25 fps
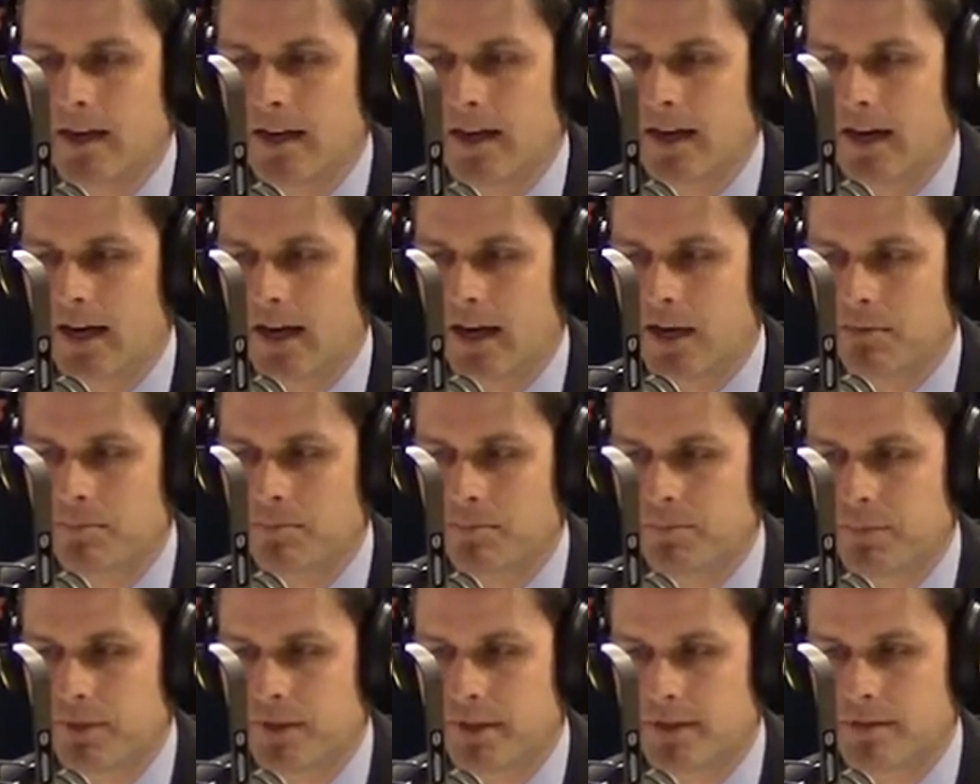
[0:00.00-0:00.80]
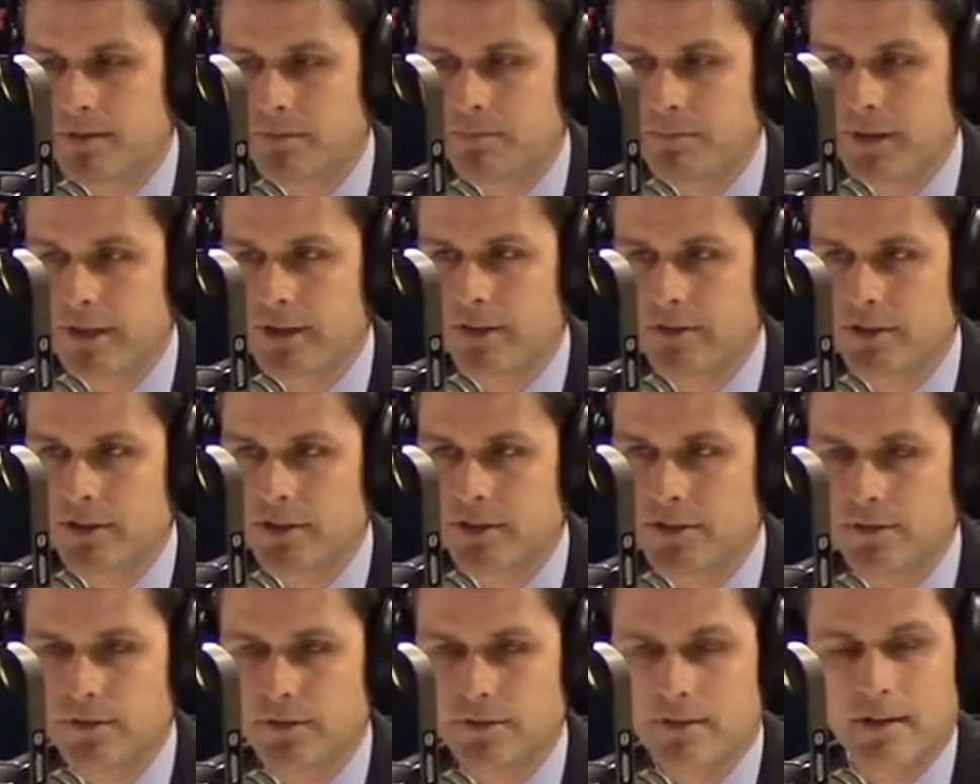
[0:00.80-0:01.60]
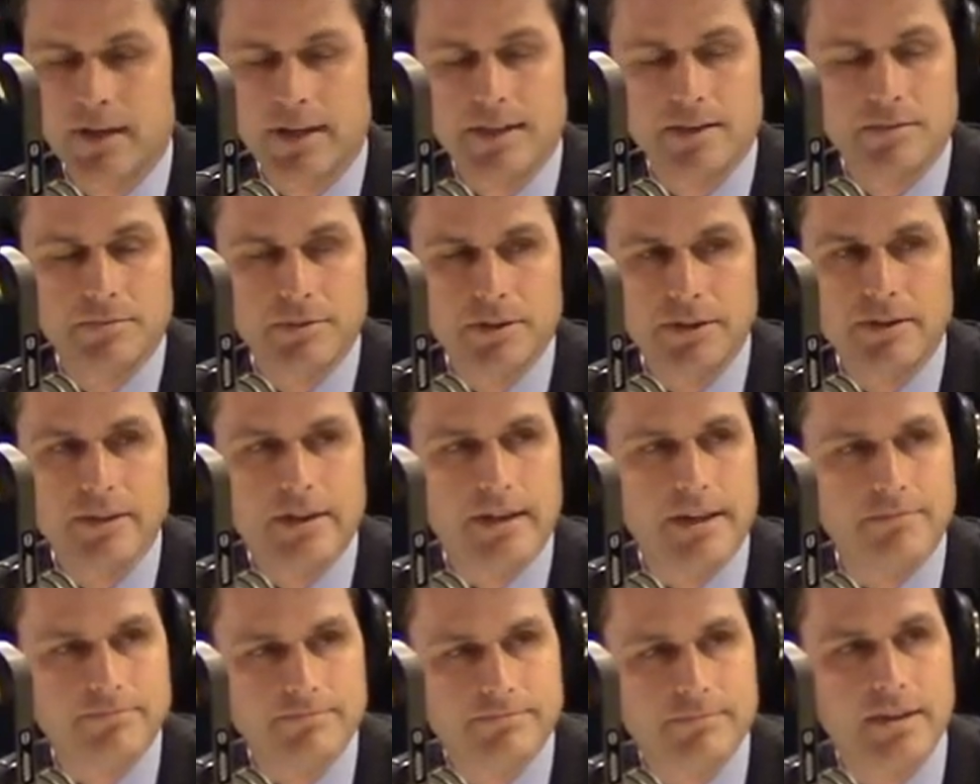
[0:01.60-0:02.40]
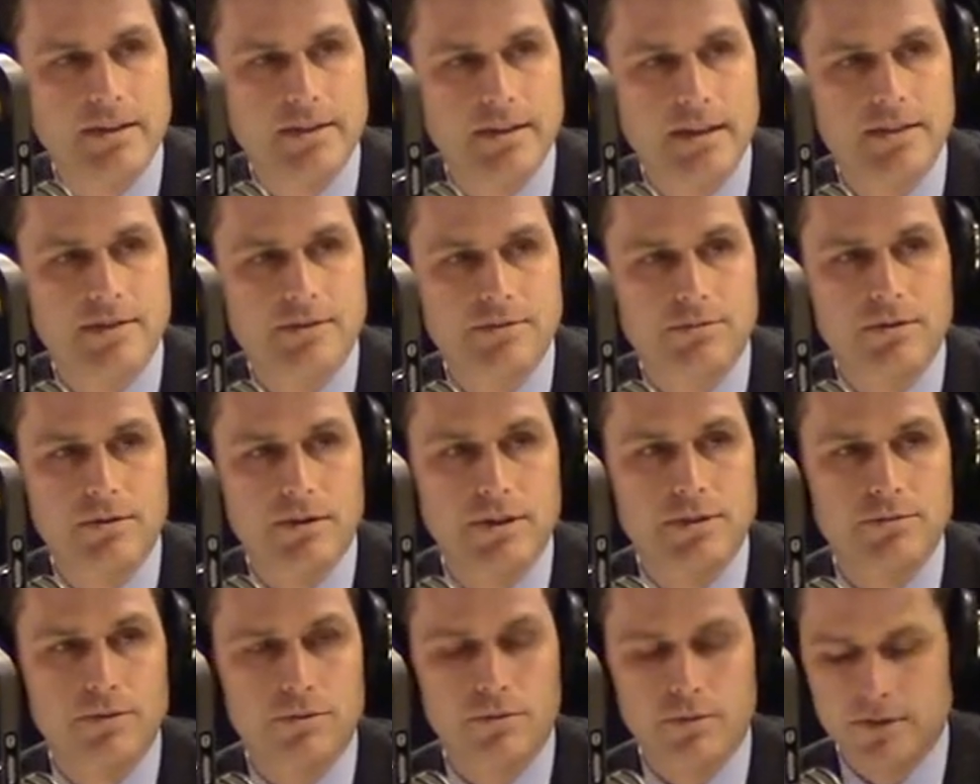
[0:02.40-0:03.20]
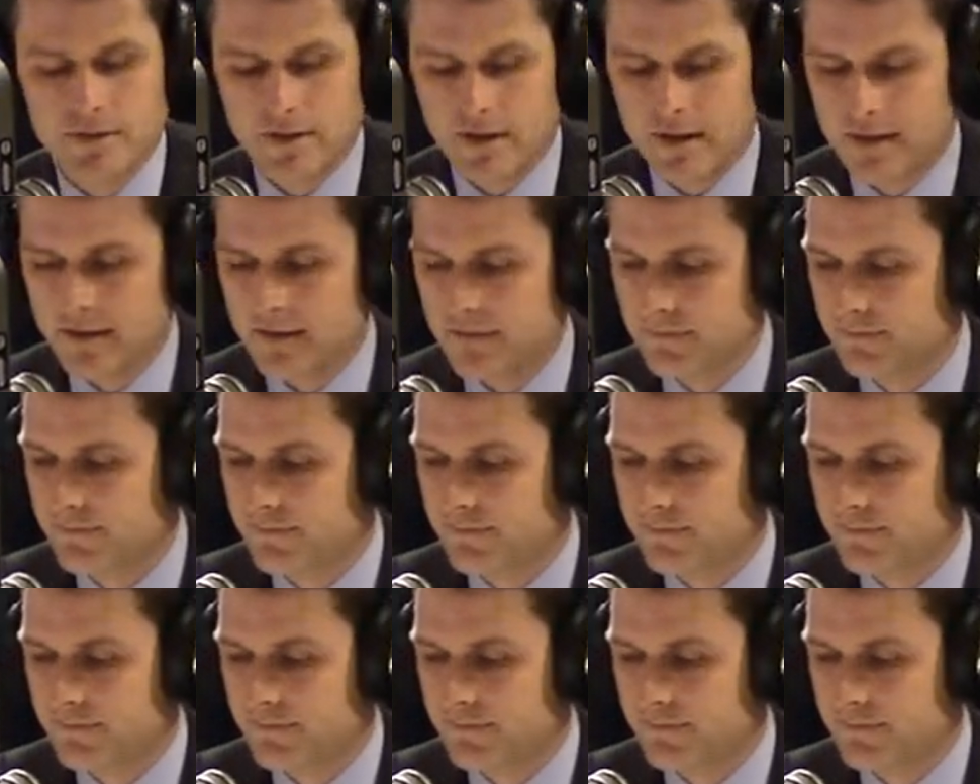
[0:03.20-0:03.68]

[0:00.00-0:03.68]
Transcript: Um, but the bigger issue is electability, and that's what that's what we're talking.